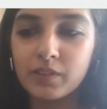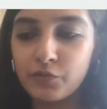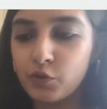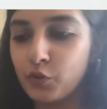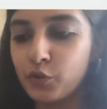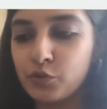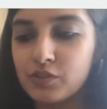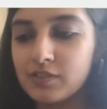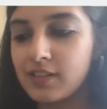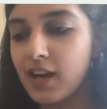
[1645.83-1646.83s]
If you're going to
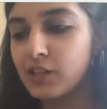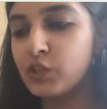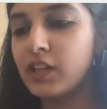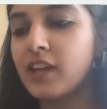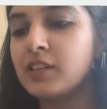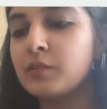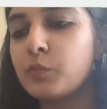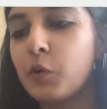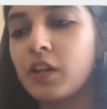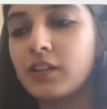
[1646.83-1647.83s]
just start with a random
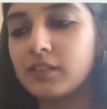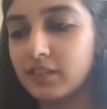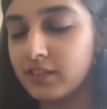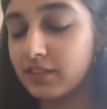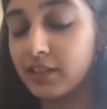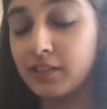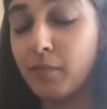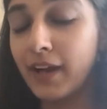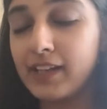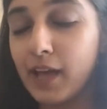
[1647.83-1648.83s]
product, it
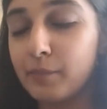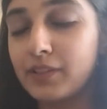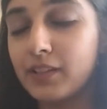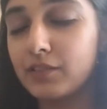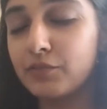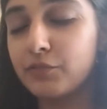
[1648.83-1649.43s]
might happen that